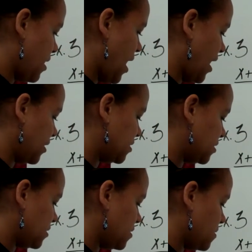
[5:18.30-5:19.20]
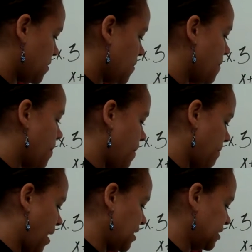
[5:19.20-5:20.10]
x
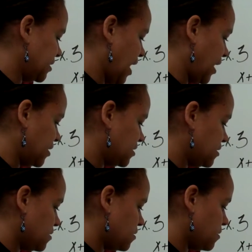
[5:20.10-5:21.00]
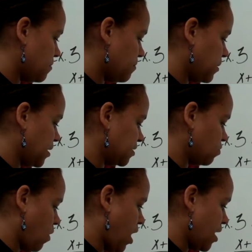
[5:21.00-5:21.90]
minus x plus
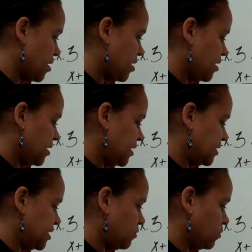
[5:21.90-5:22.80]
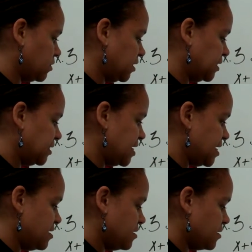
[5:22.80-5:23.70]
y is equal to
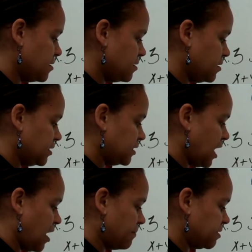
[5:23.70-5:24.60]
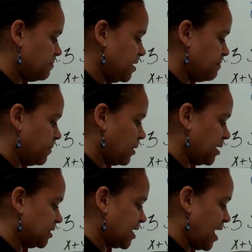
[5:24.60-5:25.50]
z times b
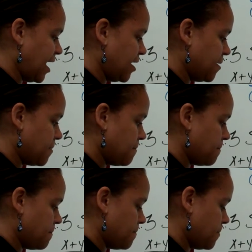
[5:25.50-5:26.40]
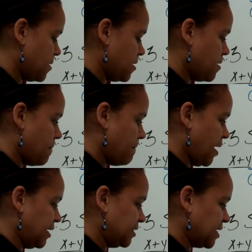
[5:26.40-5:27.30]
plus a
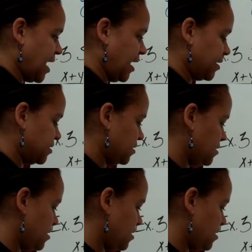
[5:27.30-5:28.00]
minus x.